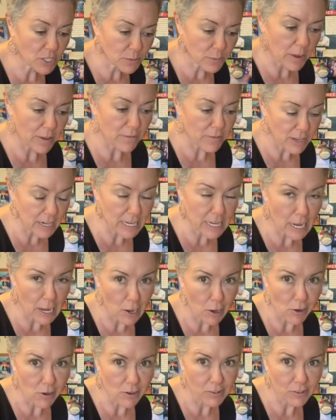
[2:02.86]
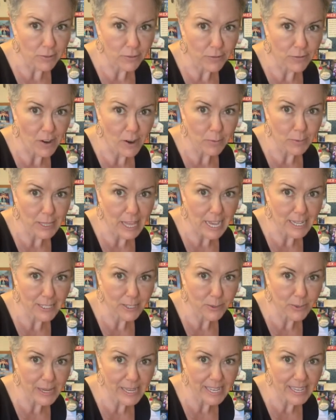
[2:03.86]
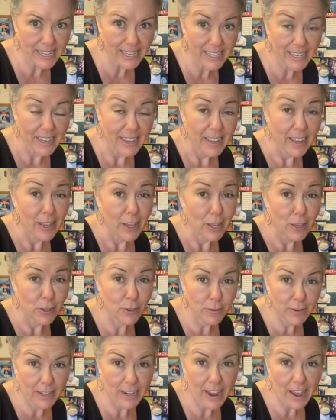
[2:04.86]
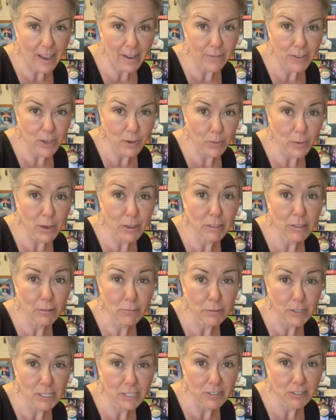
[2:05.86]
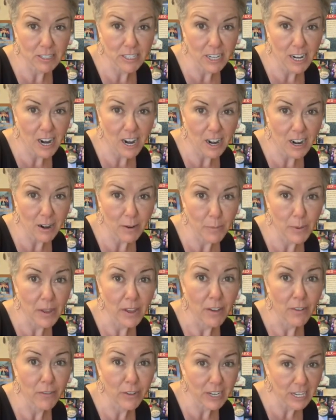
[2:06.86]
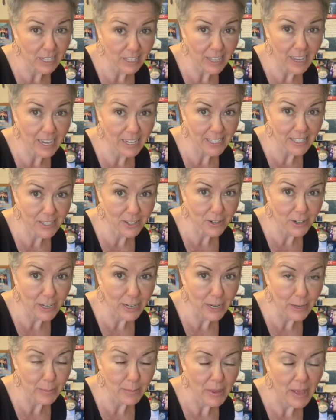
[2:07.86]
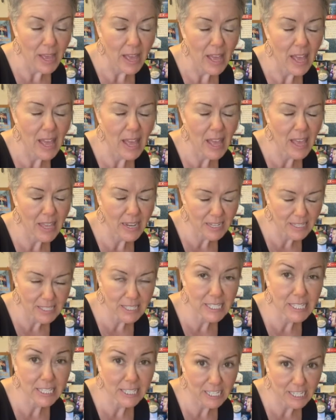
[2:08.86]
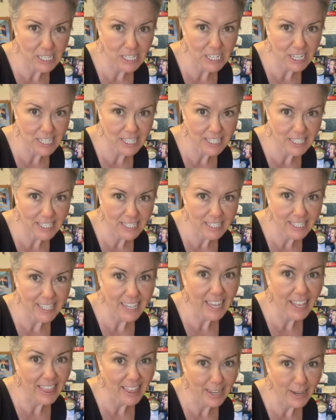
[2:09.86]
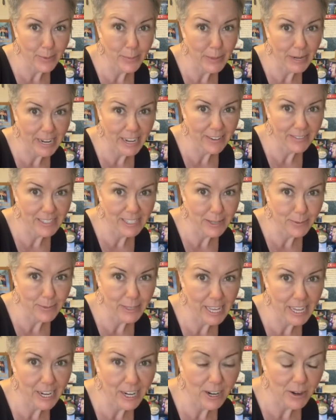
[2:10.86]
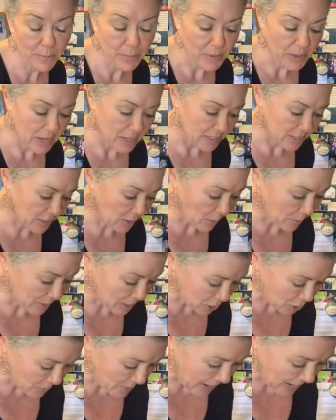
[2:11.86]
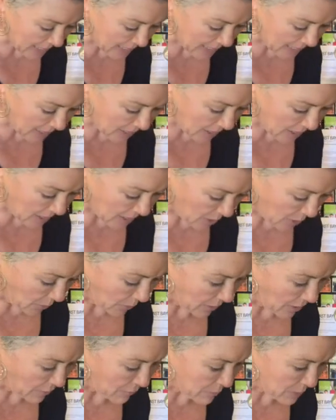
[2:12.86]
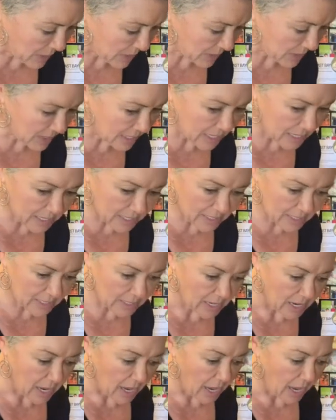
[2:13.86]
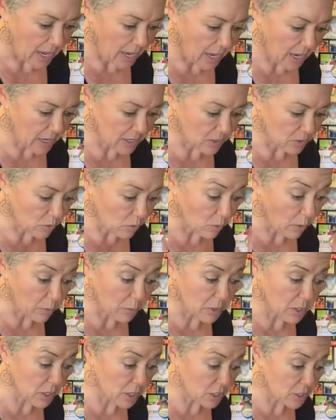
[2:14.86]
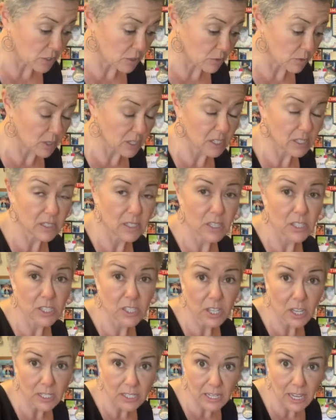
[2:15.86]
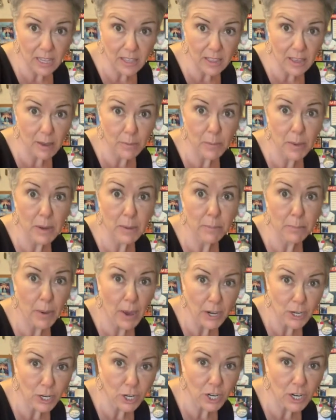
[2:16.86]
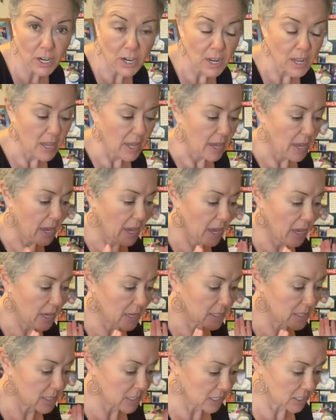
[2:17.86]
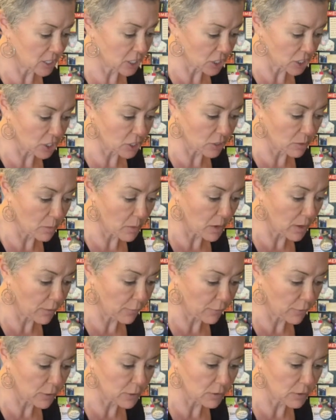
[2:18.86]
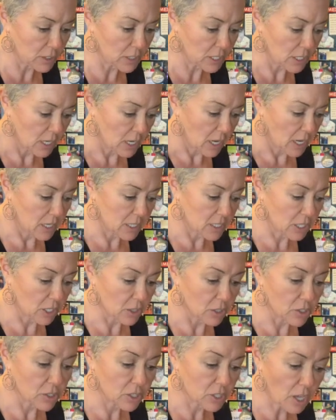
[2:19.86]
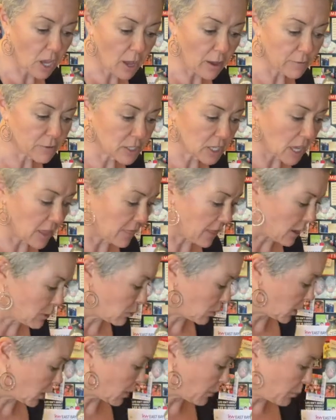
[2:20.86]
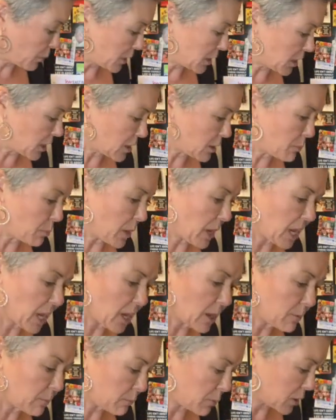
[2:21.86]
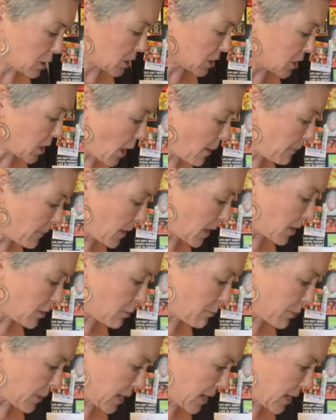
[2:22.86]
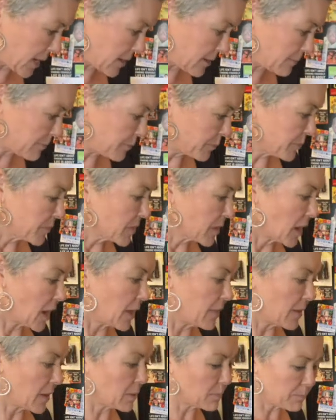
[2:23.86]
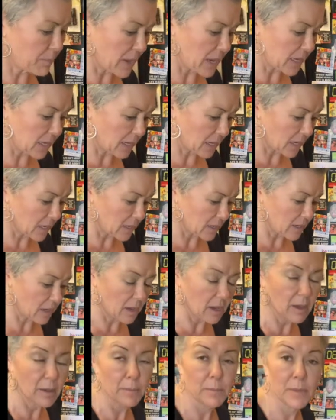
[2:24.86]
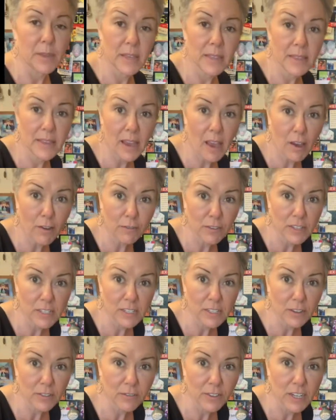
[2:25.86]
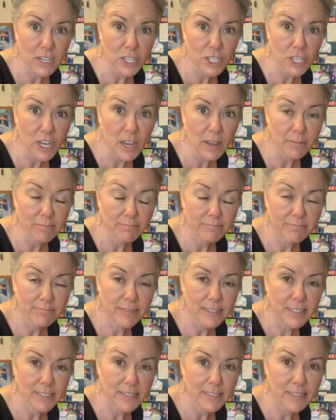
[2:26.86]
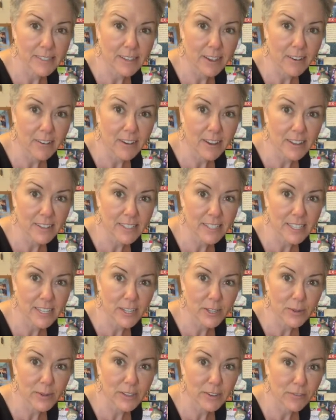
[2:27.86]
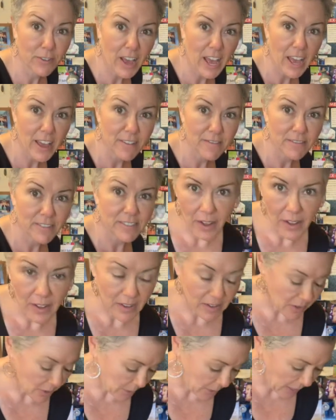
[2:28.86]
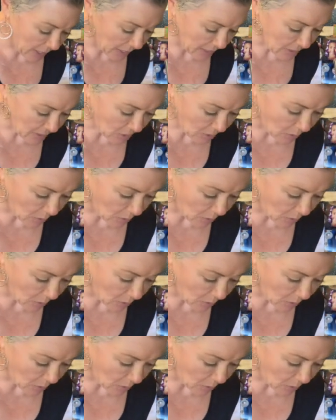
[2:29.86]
my video from last week, you can have it with reduced carb vanilla ice cream, and it's delicious. I think I'm gonna have some later. So I'll meet you back here when I've peeled these, and what we're gonna do is saute them in butter and additional monk fruit until they're soft, and then we're going to put it in the pan, put the topping on the pan, and then bake it in the oven to finish up. So I'll see you in 5. Okay, so